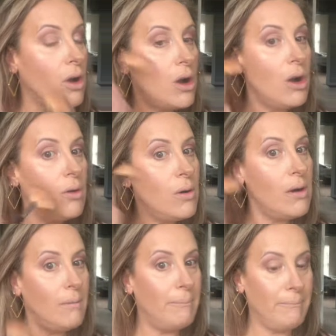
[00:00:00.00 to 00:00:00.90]

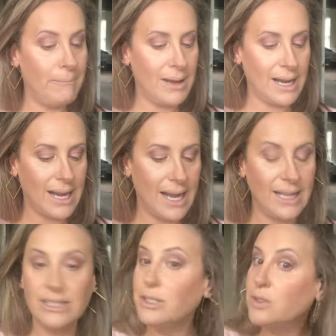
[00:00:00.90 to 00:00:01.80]
Oh my
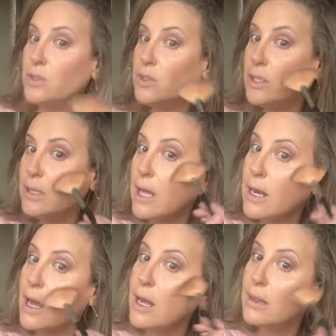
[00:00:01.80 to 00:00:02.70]
God, do you see
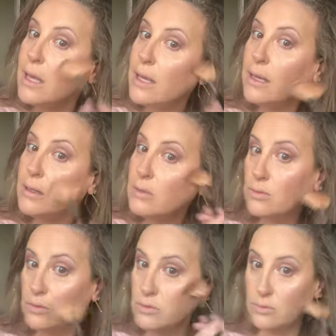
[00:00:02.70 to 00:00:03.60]
that highlight?
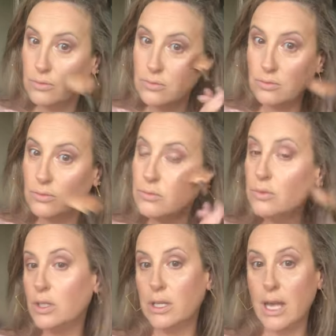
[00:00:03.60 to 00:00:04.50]

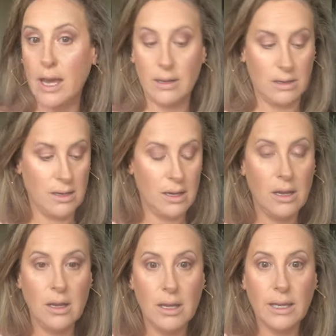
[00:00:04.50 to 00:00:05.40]
Look at that.
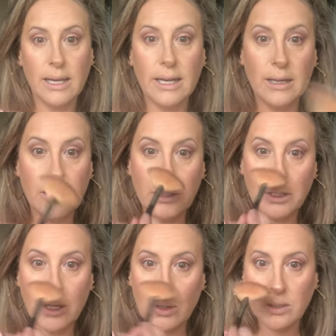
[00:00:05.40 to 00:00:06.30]
Get it on
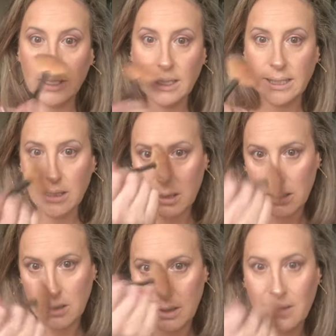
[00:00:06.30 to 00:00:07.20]
your nose a little.
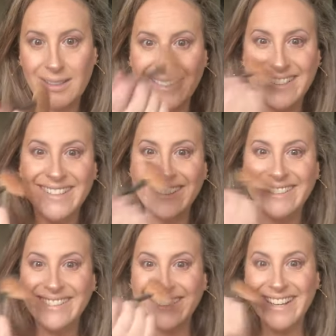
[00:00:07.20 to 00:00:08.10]

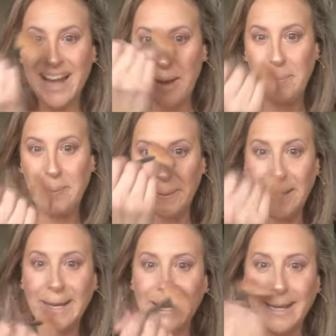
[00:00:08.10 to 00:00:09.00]
Look at how
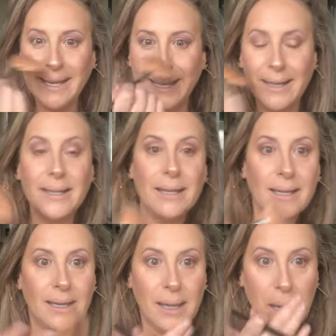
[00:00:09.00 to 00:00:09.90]
pretty.
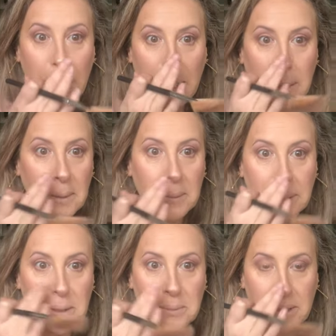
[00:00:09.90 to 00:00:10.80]
All right, you don't
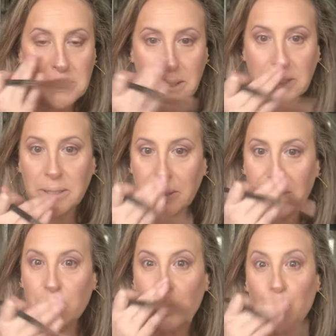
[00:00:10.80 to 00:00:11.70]
want too much on your
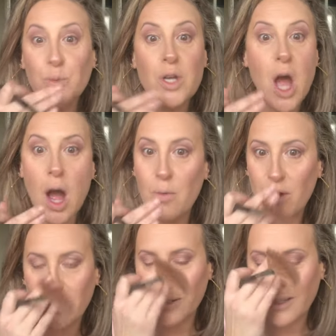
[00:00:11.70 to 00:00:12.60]
nose. Do not
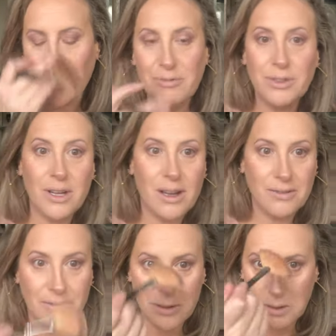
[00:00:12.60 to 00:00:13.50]
want to look like
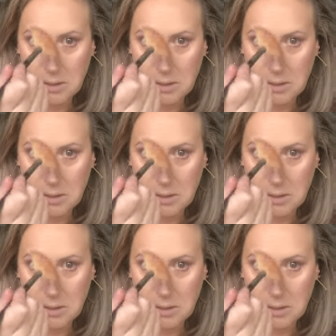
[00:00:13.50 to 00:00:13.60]
Rudolph.